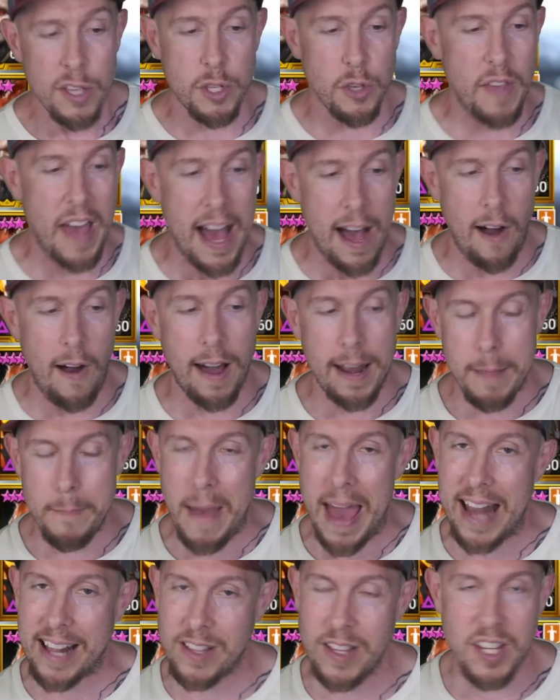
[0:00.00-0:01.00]
So that
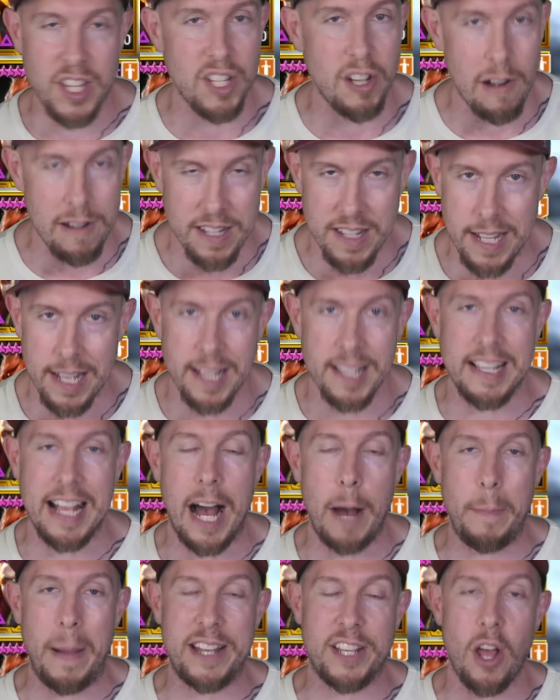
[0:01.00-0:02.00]
automatically starts things
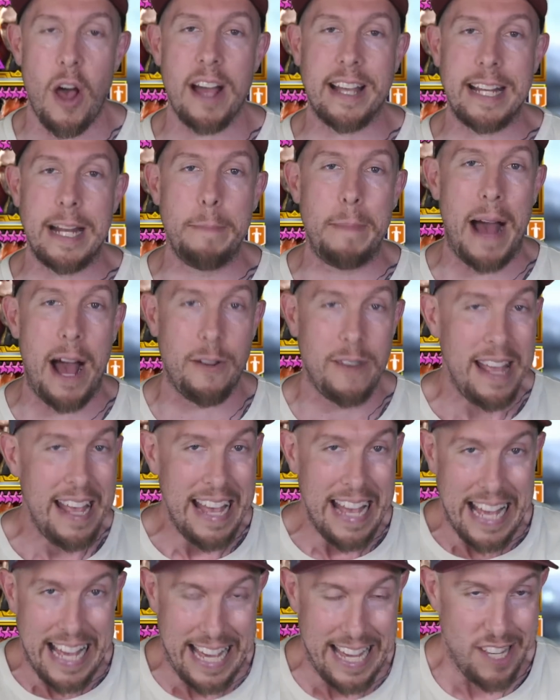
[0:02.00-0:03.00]
out by talking about
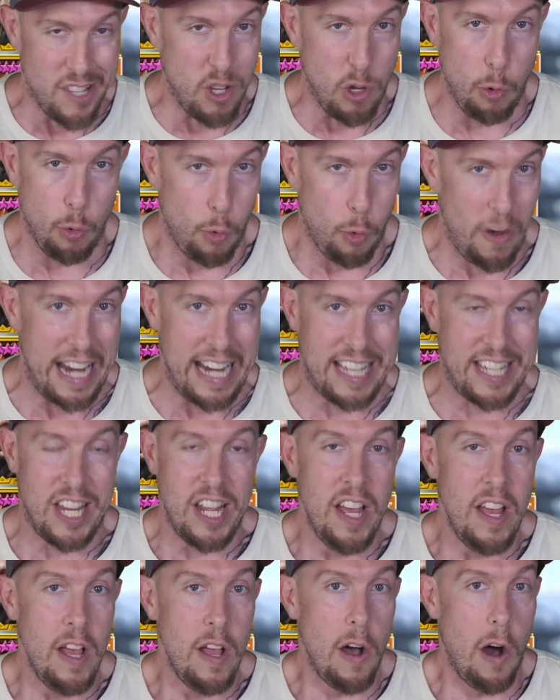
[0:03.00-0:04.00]
he's great
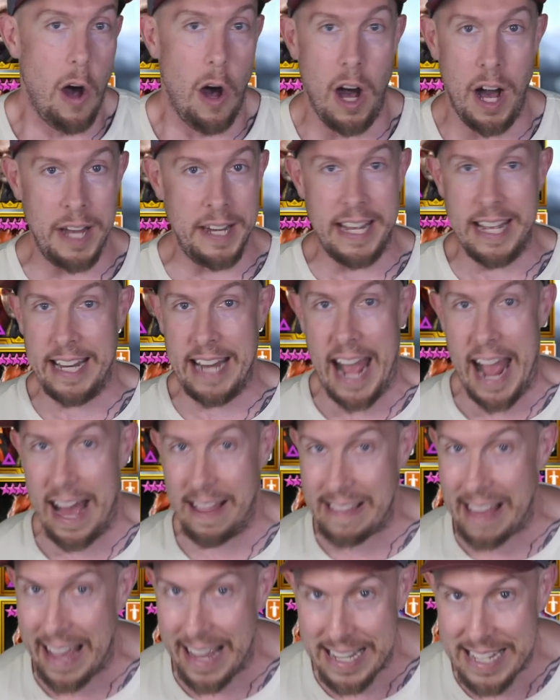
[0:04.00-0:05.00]
on an
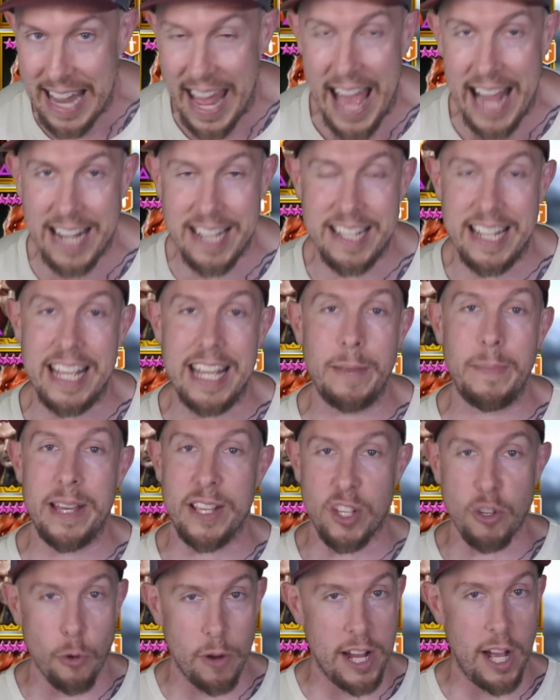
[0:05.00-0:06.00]
ally attack team.
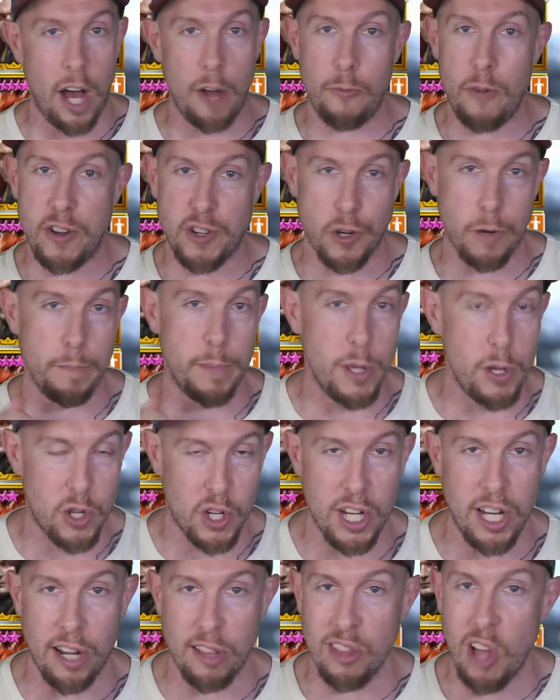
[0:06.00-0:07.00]
He's great on
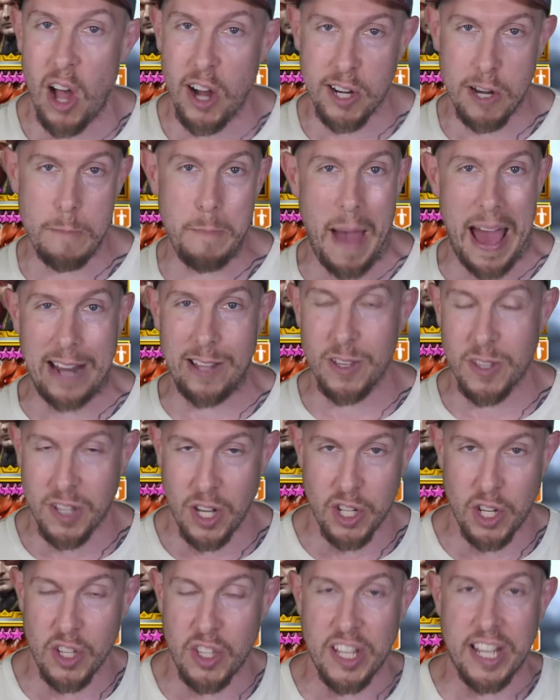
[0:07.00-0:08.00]
retribution in longer battles,
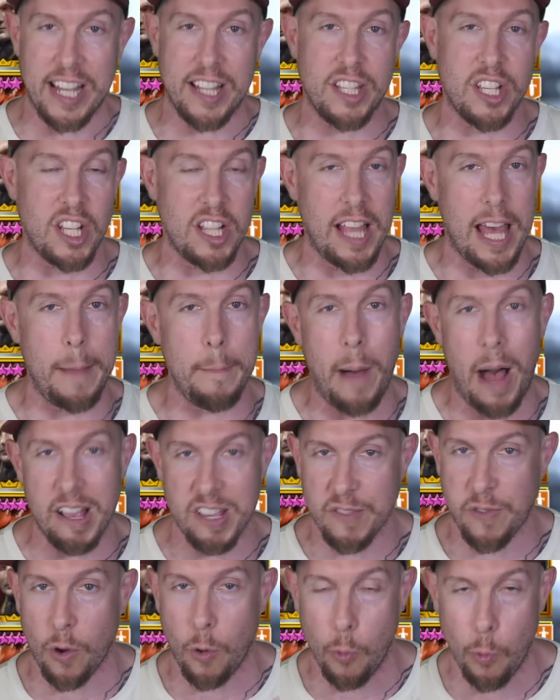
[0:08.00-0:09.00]
such as against Clan
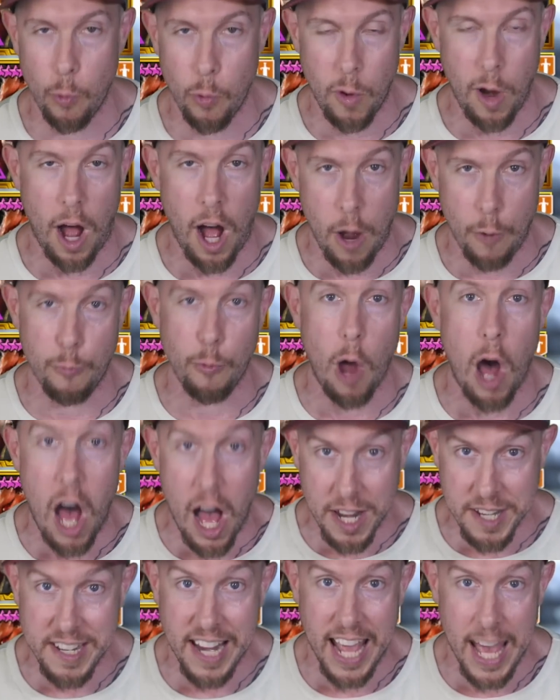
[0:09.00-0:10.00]
Boss for uh,
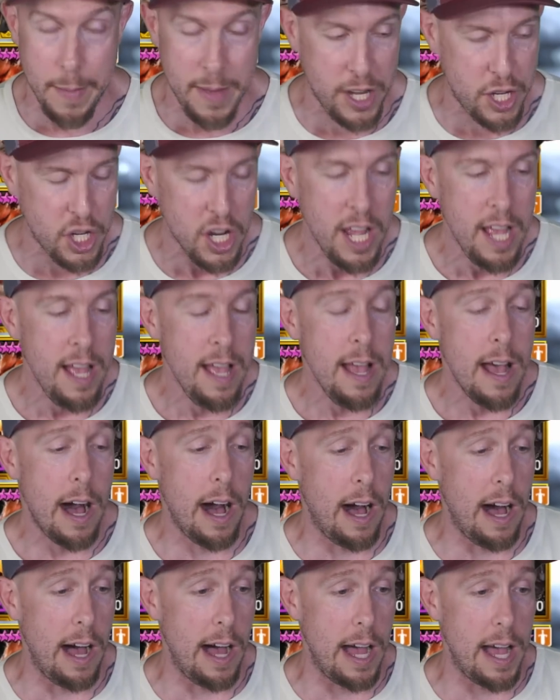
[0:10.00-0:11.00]
raw damage,
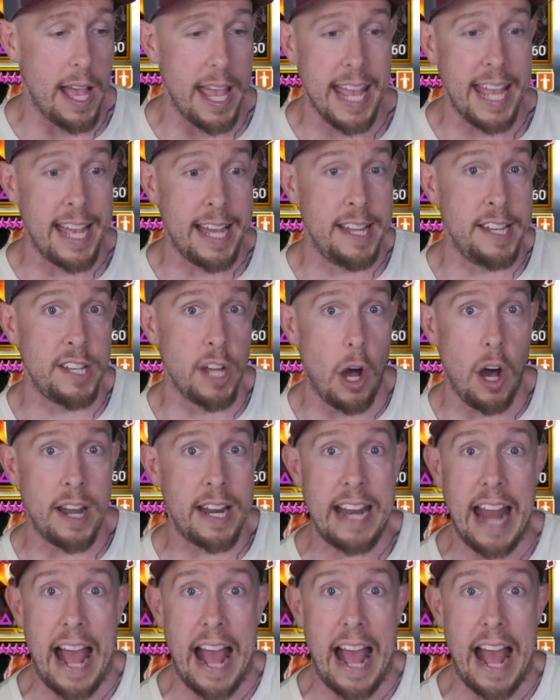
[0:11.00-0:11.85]
uh, and on an